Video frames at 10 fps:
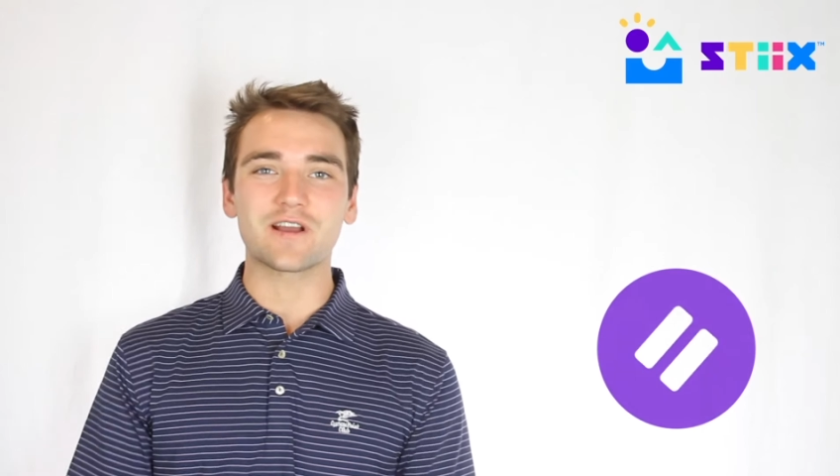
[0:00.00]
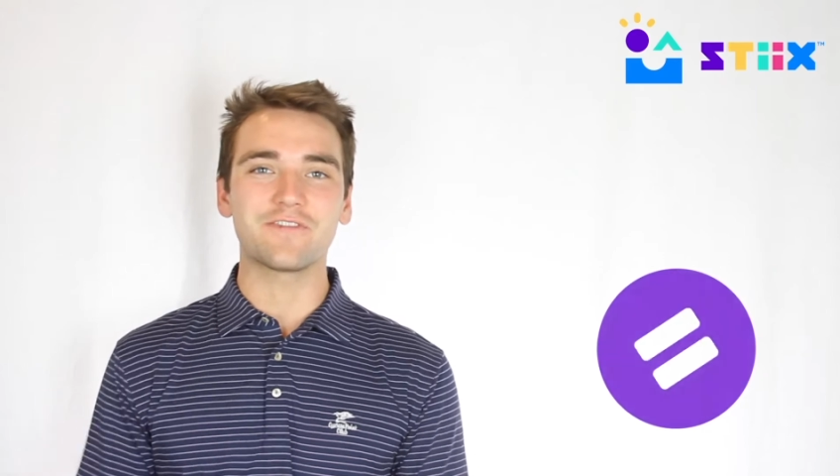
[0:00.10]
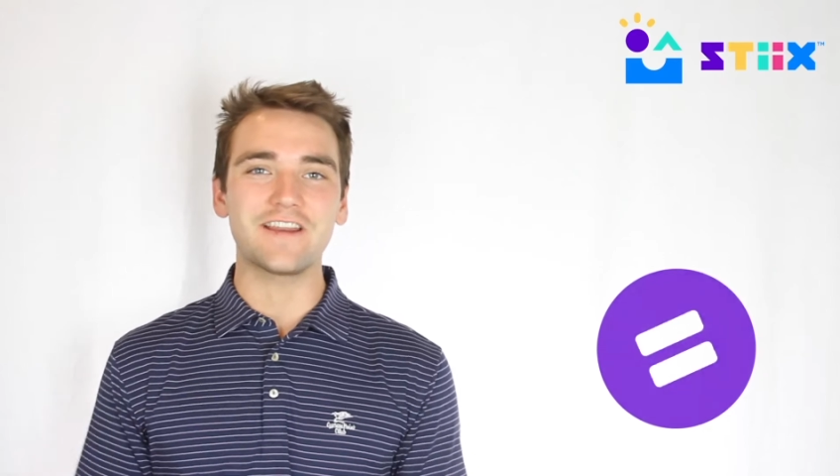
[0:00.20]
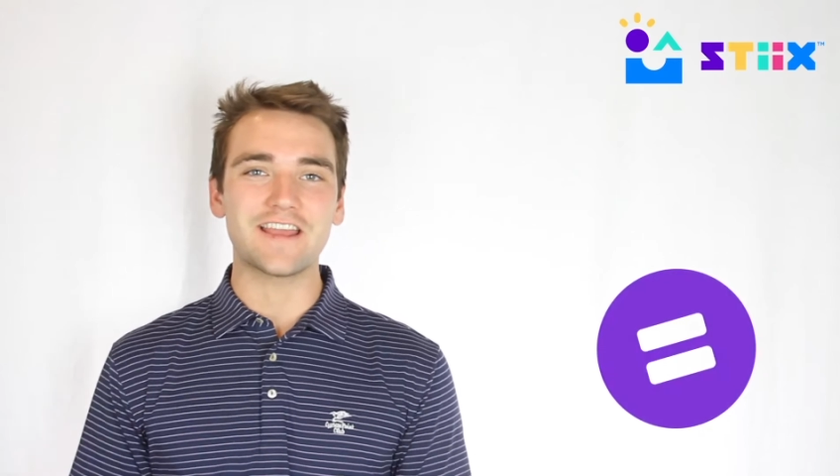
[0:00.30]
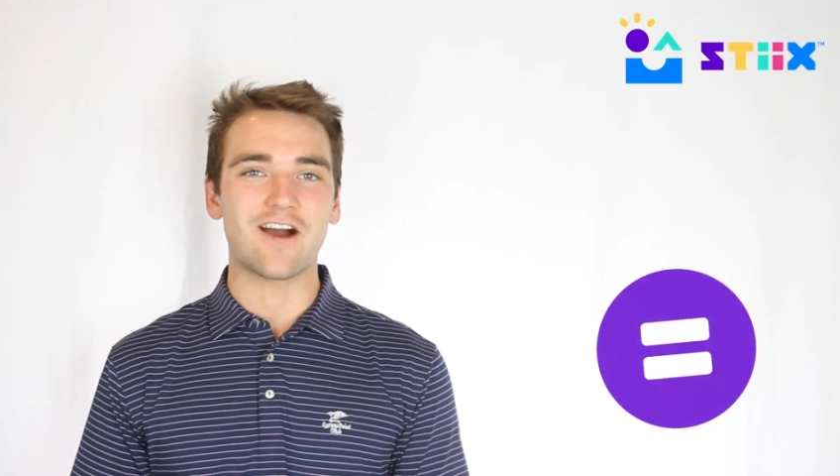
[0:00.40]

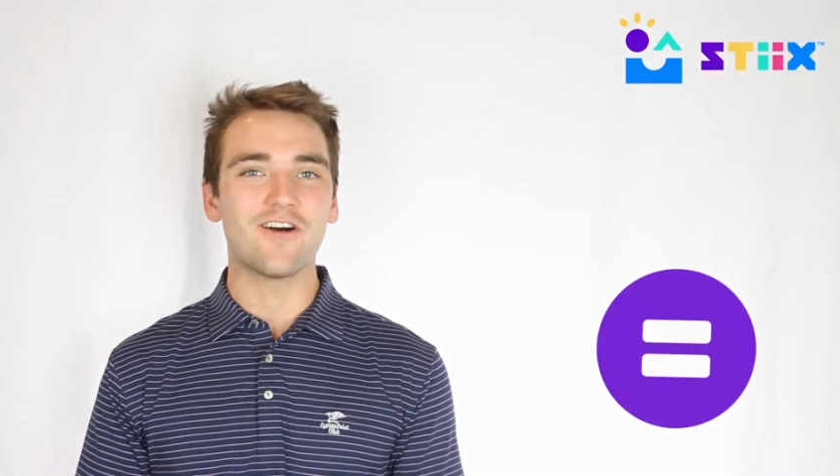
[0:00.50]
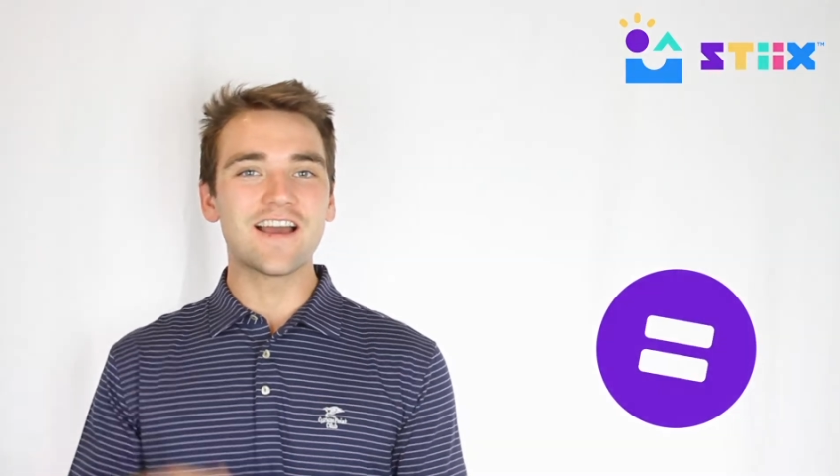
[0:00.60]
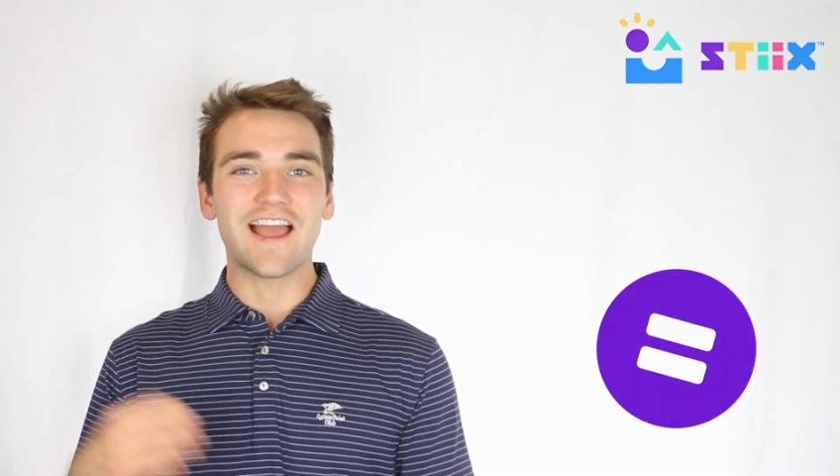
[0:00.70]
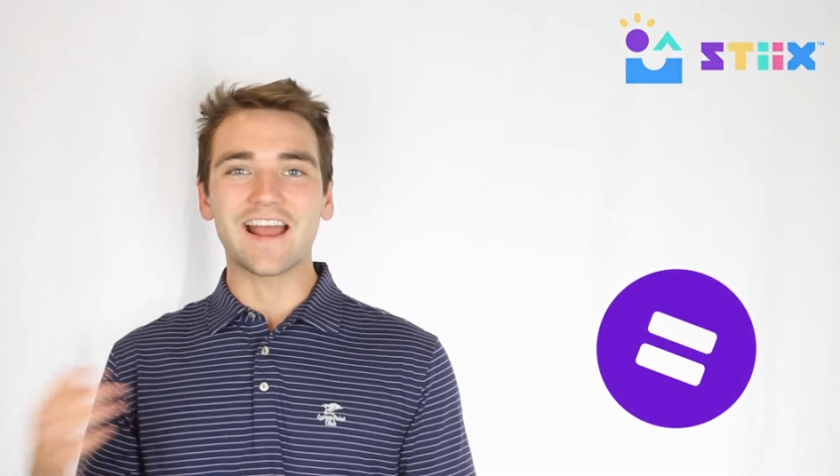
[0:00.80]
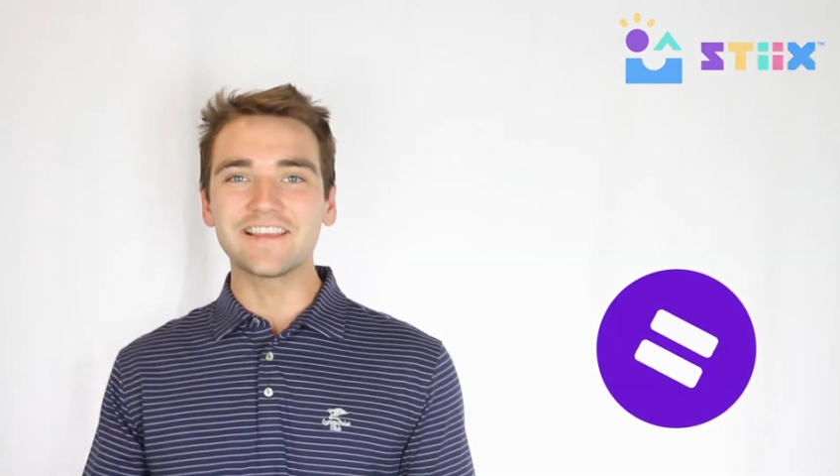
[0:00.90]
video,
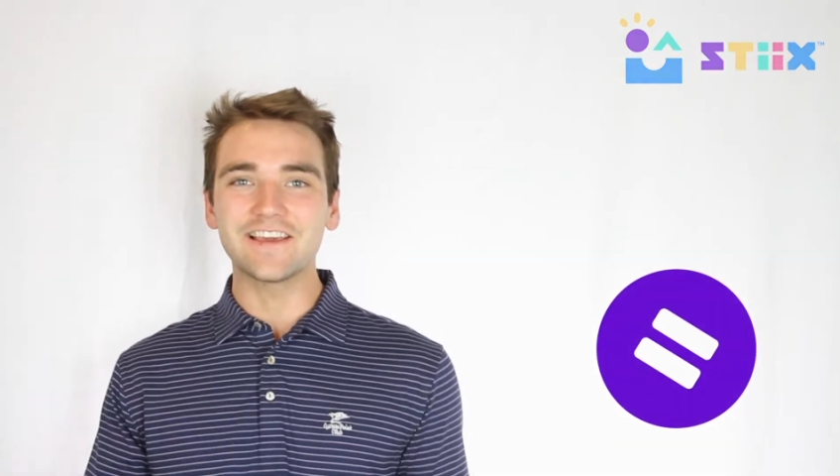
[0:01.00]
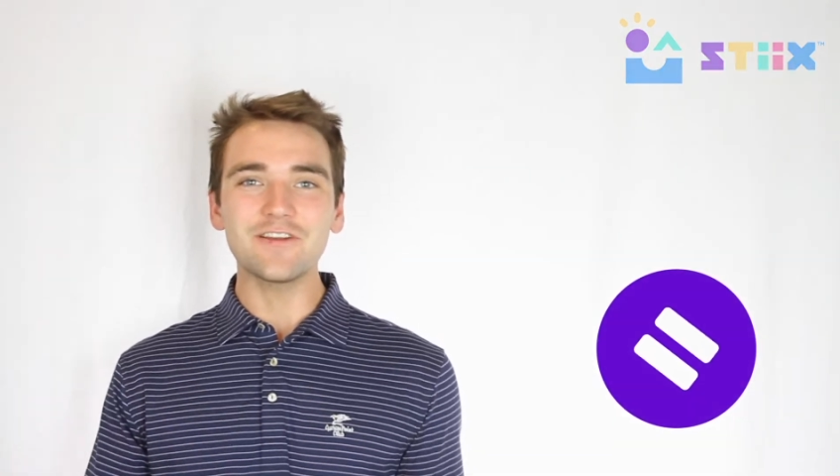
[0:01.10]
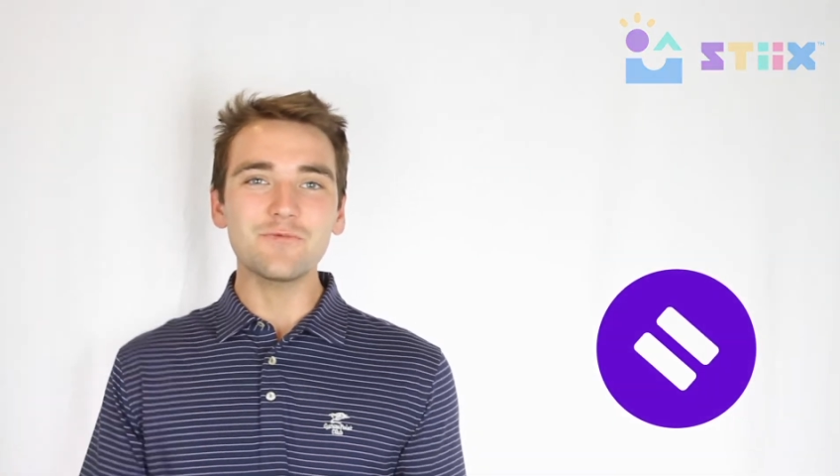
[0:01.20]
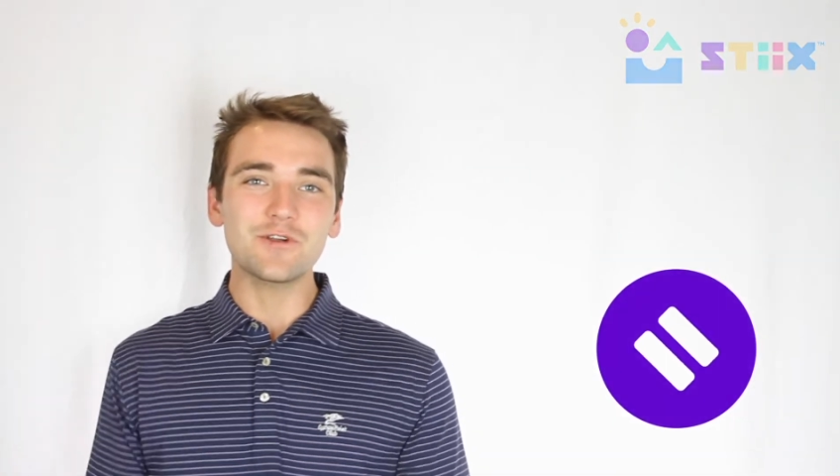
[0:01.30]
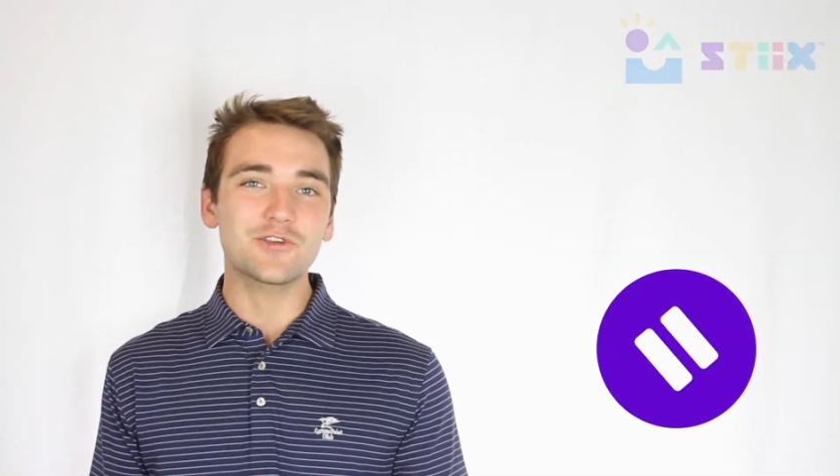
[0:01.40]
and given what you